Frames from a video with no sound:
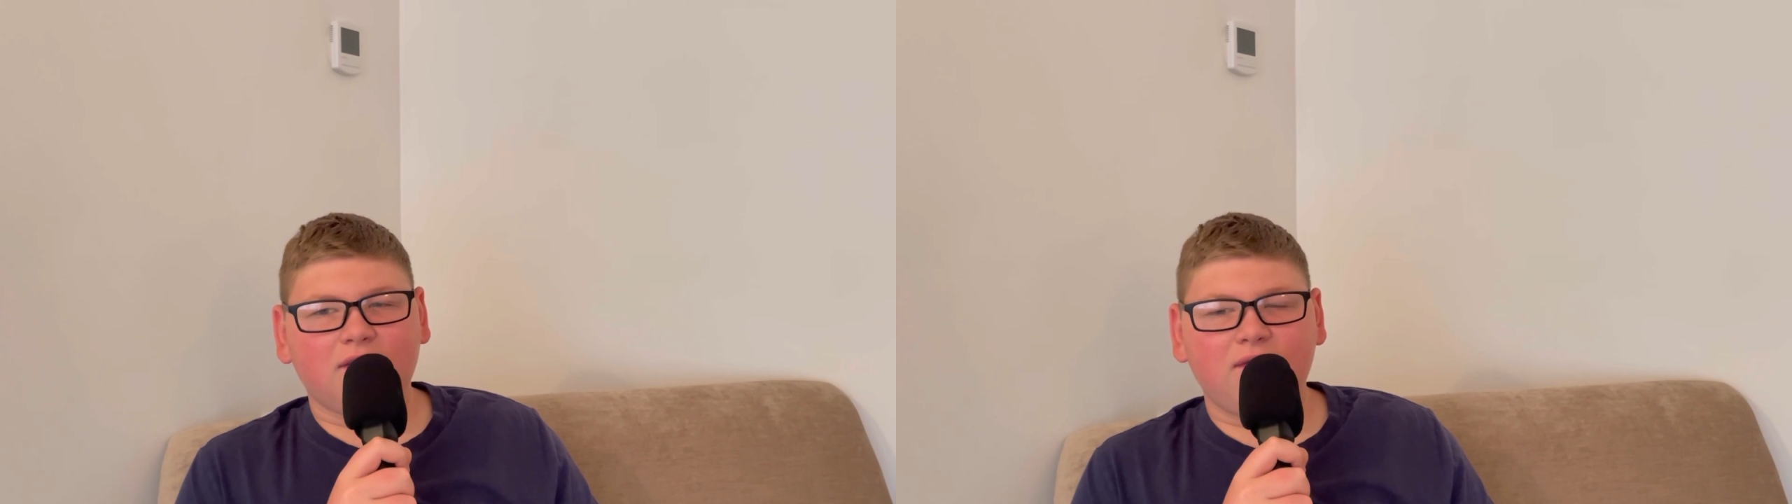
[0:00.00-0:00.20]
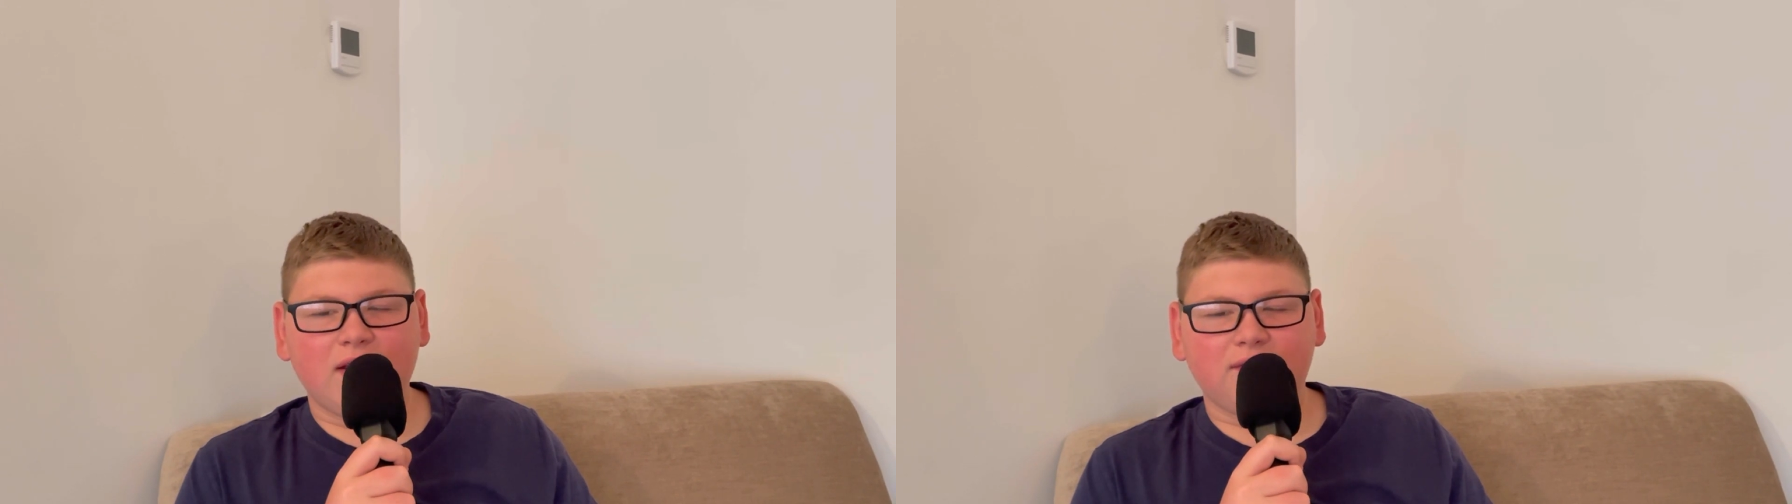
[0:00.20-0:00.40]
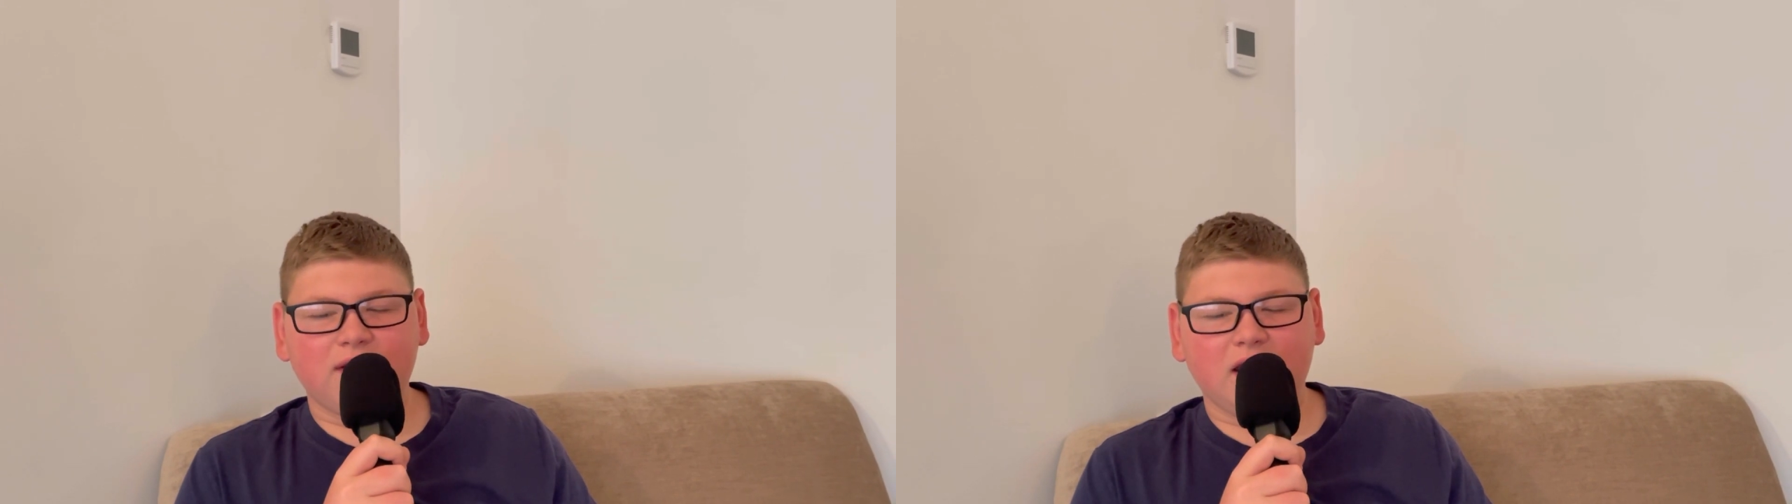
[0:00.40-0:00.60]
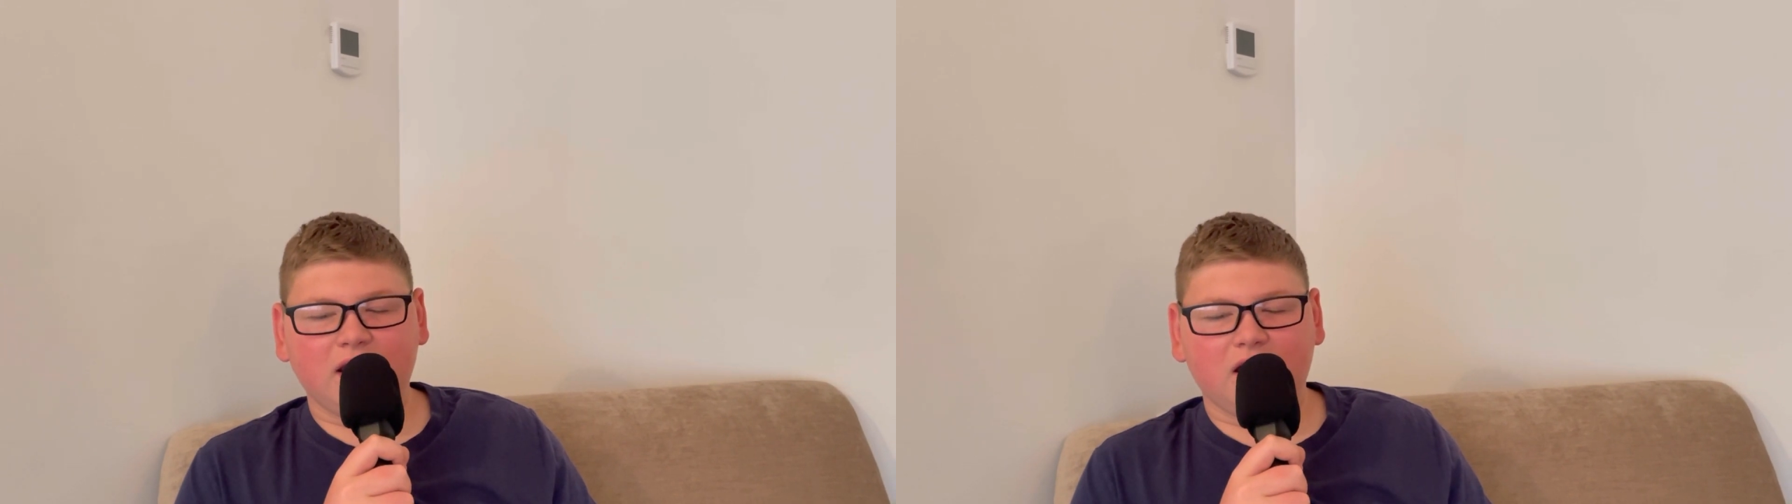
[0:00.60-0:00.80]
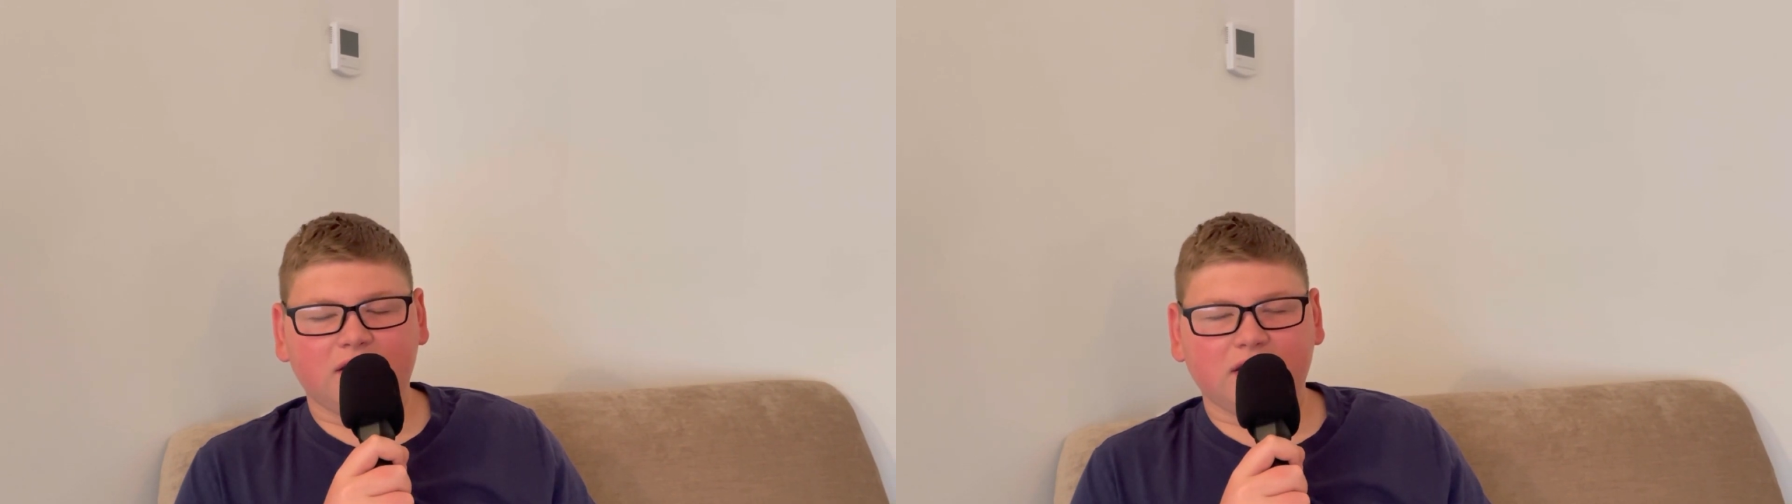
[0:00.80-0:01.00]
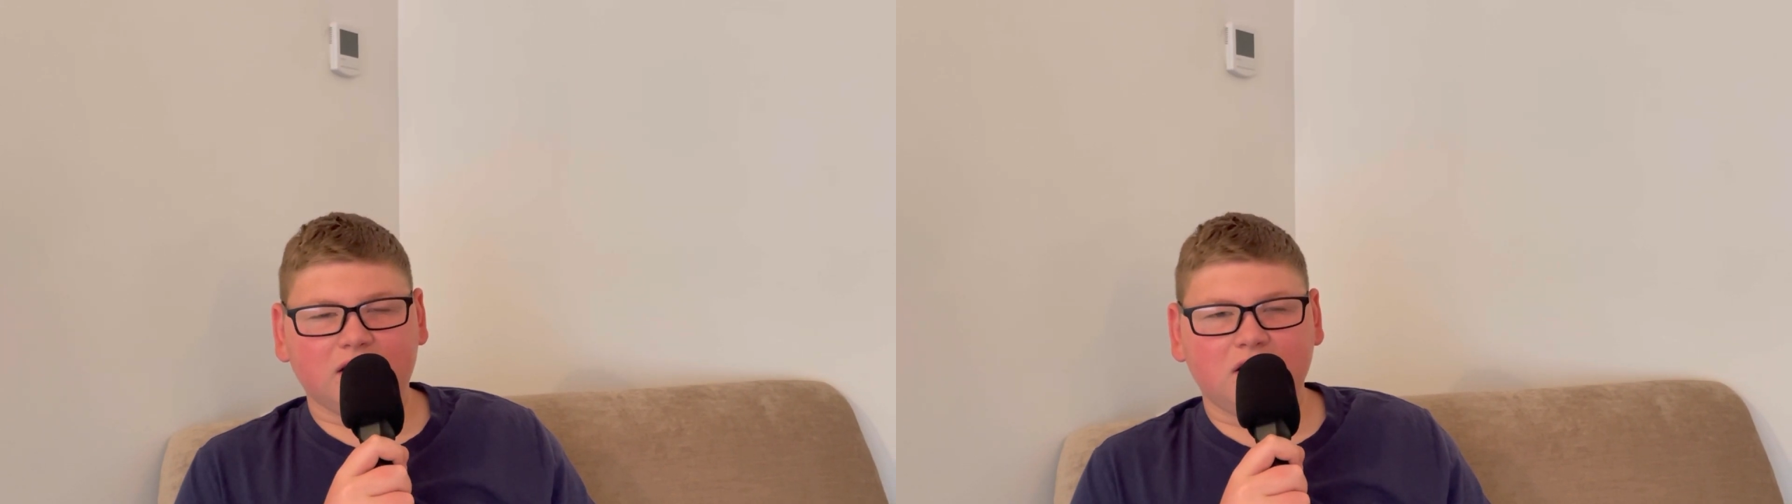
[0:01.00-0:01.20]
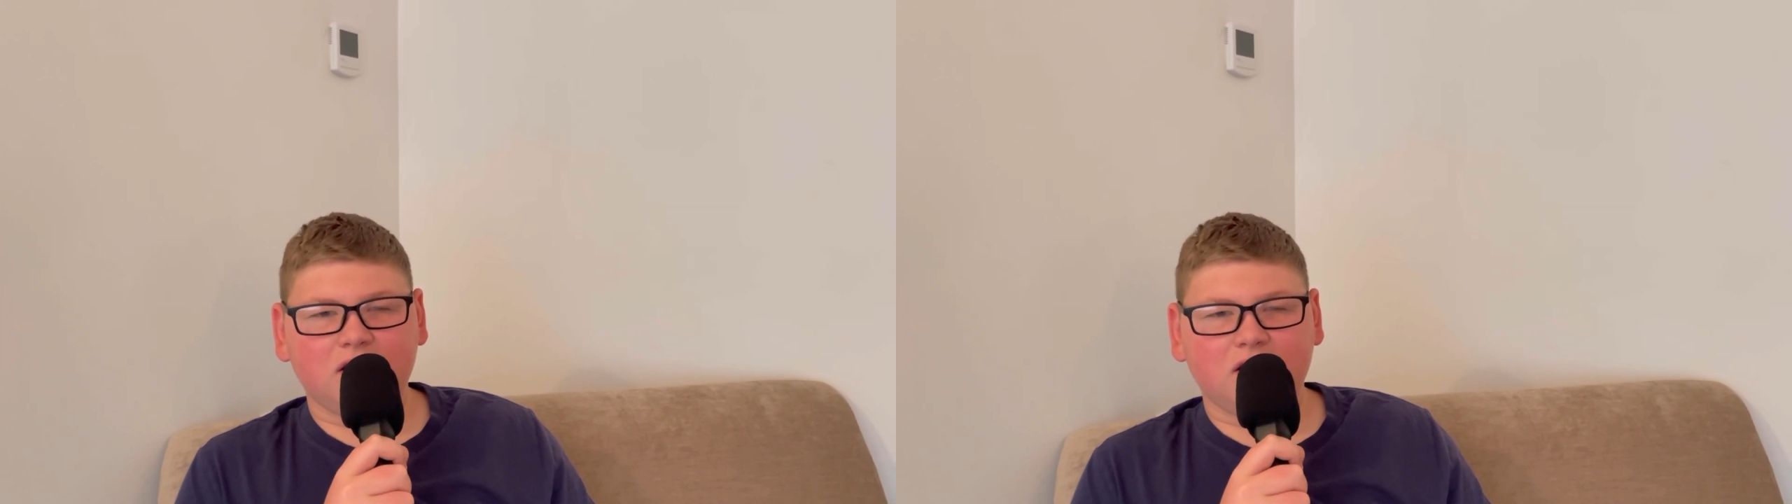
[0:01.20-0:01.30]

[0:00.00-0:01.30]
Then VAR said,